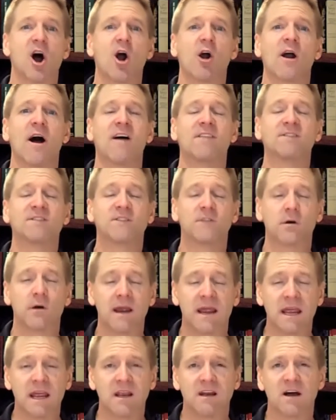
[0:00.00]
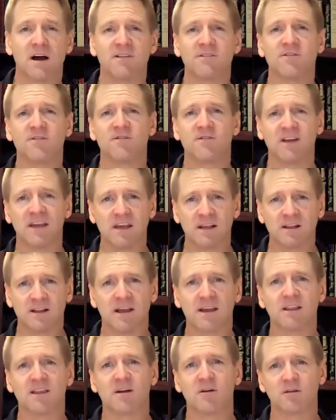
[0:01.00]
are afraid of
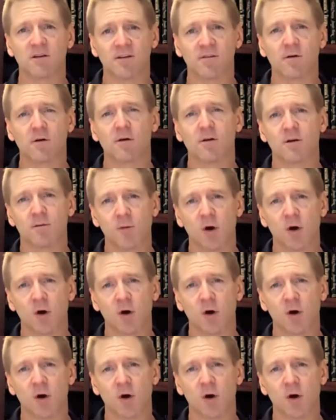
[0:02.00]
feeling their difficult